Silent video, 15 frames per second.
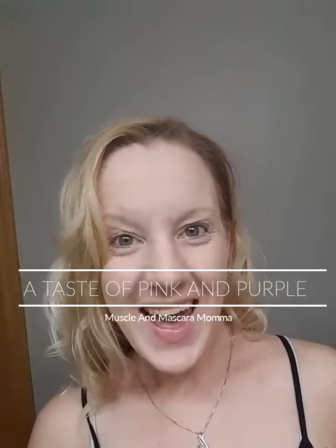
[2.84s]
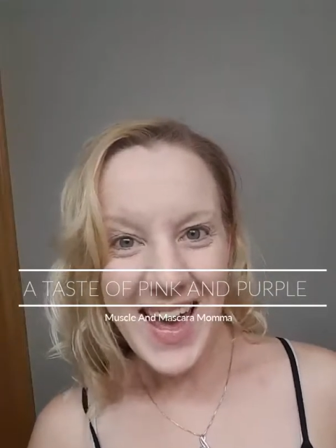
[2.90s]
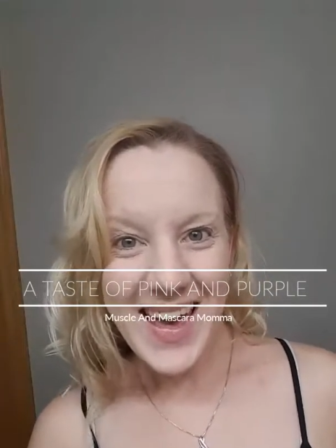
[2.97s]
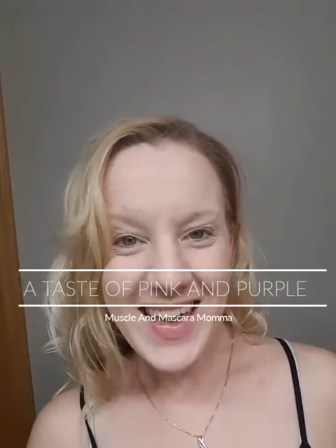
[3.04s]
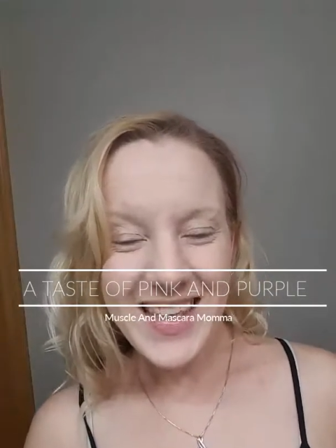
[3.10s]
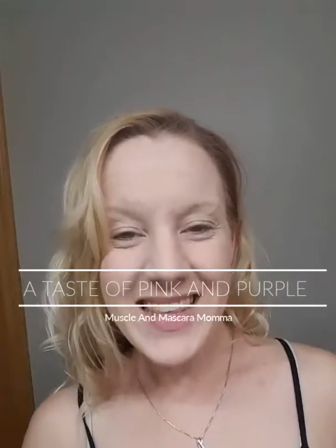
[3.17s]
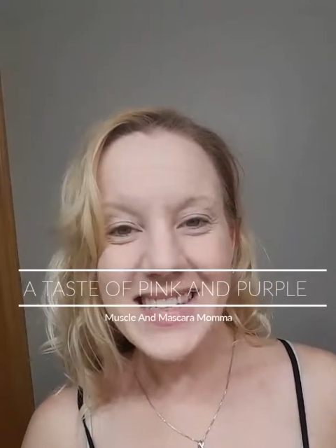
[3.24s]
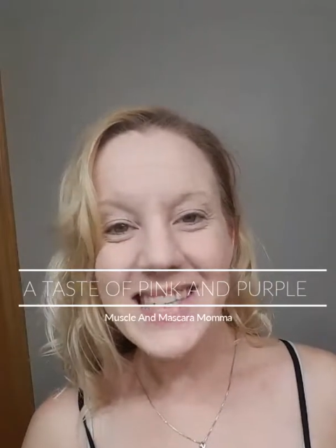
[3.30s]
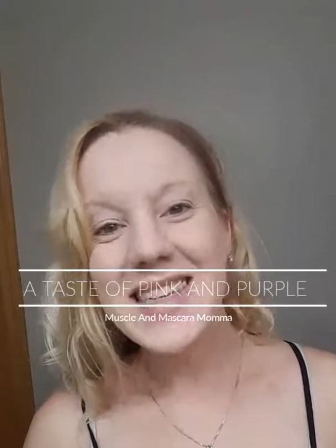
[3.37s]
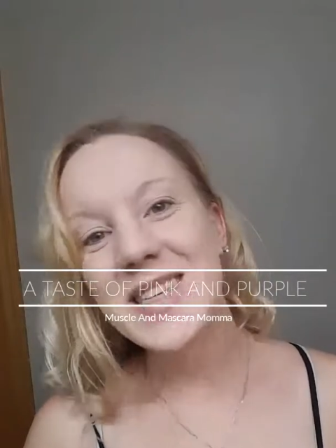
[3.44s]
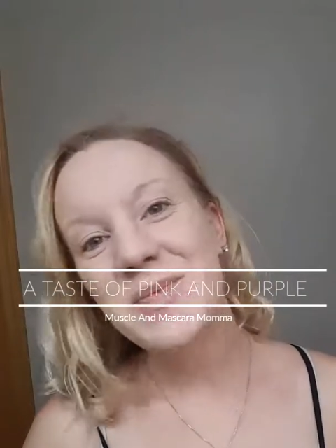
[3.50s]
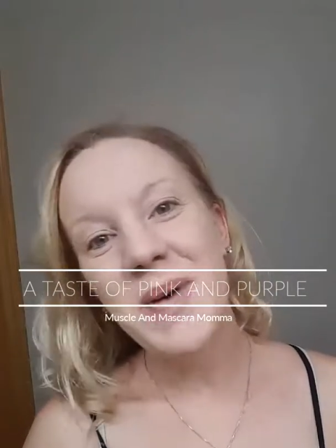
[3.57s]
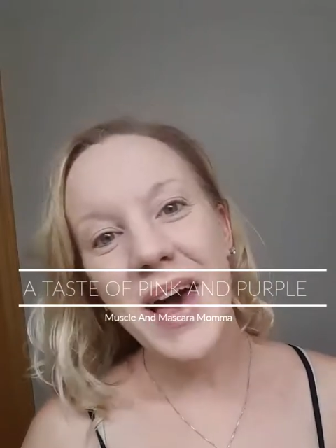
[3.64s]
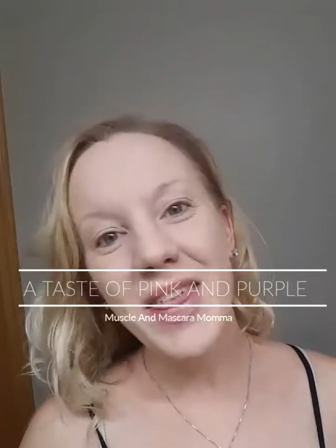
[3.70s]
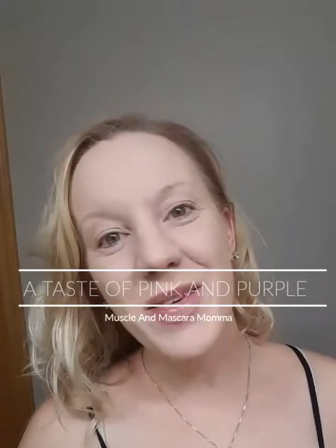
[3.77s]
Hey, this
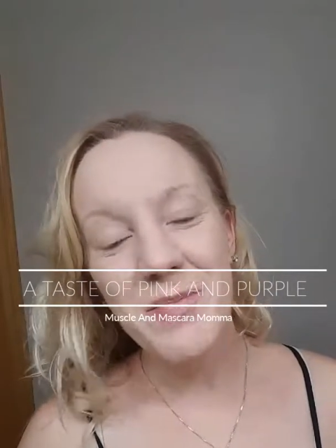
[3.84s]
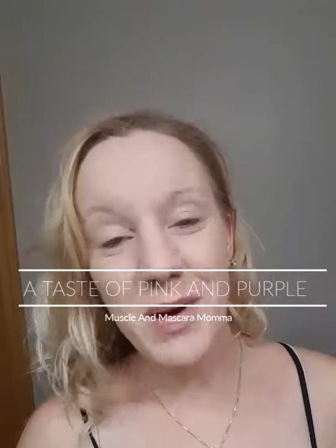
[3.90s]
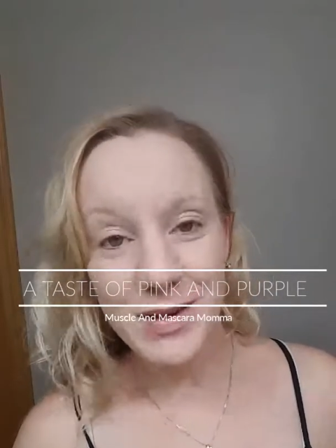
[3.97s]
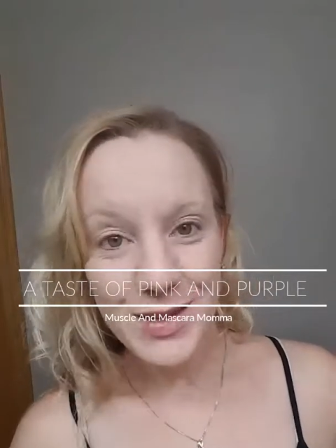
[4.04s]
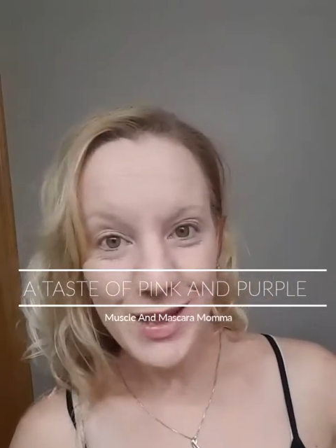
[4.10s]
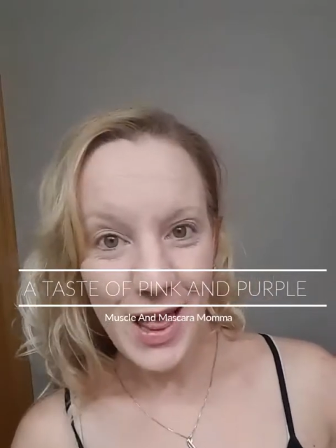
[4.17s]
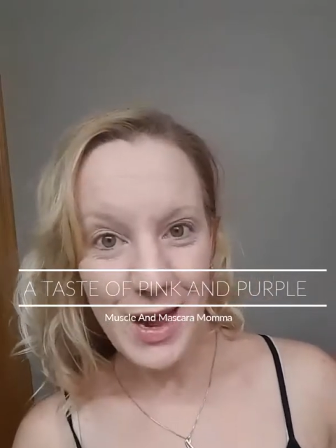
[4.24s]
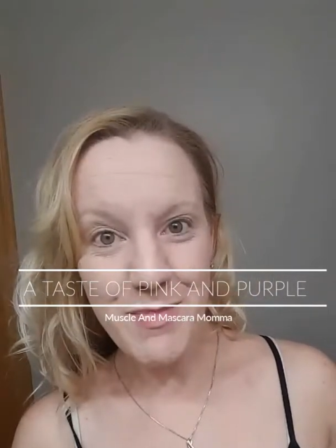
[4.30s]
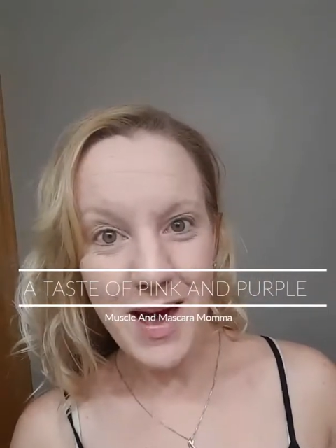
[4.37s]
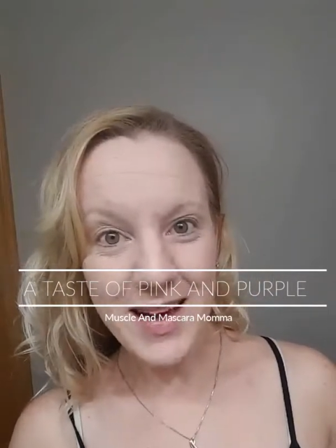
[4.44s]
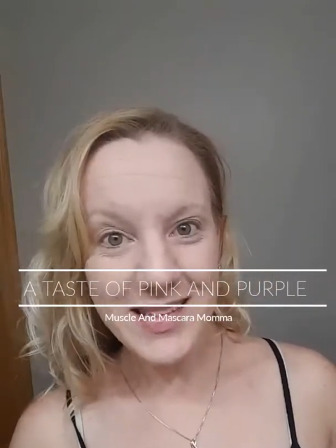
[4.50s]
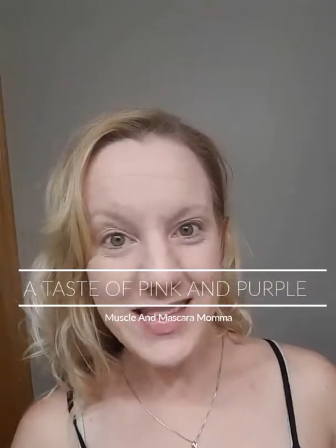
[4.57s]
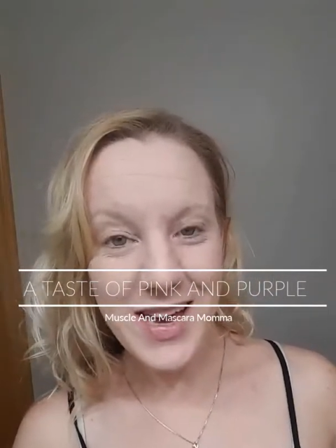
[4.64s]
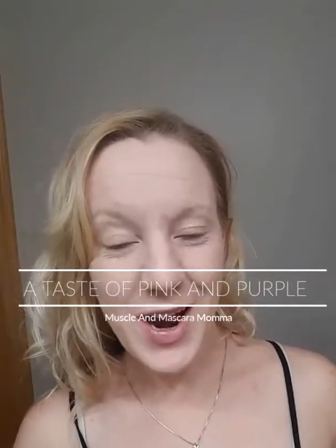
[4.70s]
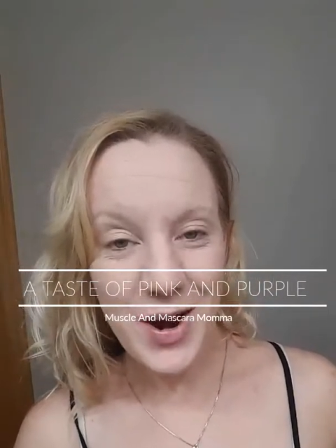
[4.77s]
is Beth the Muscle and
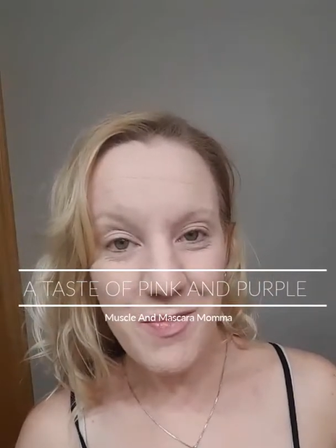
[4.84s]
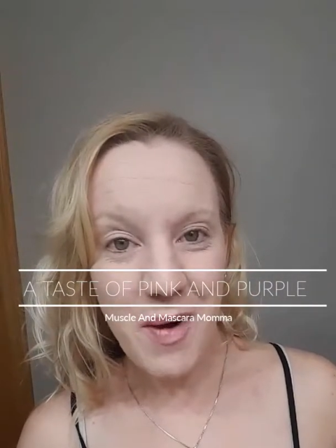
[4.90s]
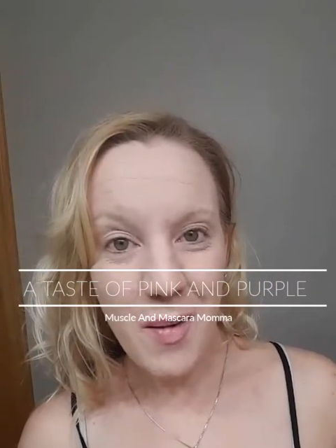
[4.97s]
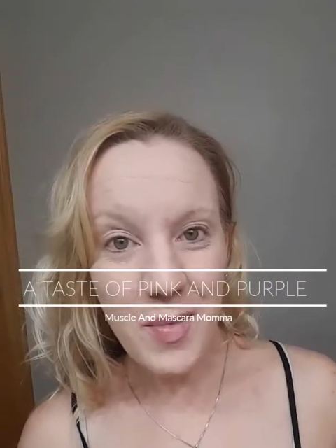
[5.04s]
Mascara